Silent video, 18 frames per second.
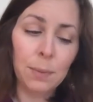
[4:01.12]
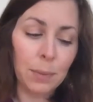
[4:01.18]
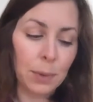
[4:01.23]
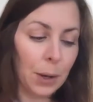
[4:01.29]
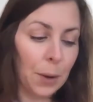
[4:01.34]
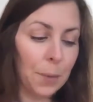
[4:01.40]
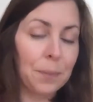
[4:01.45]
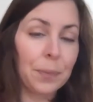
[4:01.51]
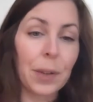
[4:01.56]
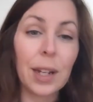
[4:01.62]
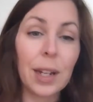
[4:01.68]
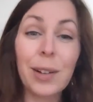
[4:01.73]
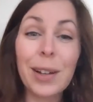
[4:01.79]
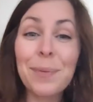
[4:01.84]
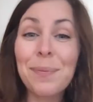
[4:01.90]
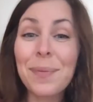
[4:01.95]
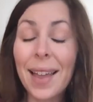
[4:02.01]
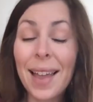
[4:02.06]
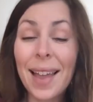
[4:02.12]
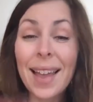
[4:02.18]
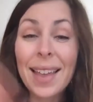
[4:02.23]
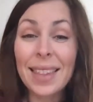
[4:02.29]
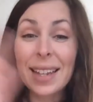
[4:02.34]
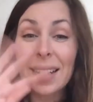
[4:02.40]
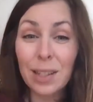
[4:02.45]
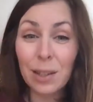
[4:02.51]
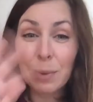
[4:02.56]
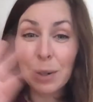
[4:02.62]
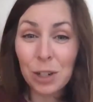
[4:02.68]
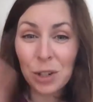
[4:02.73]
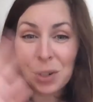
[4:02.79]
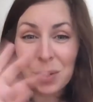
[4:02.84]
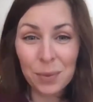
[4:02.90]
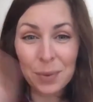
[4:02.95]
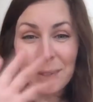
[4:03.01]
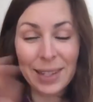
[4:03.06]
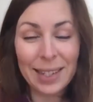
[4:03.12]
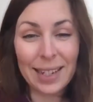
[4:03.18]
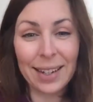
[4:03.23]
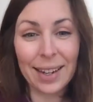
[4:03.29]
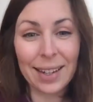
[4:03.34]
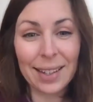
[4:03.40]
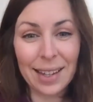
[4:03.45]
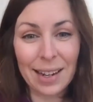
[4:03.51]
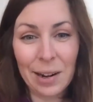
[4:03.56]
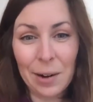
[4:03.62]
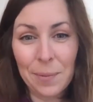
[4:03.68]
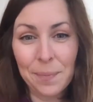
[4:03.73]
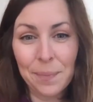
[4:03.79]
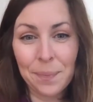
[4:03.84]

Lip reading: So anyway, thanks so much. We'll see you guys later.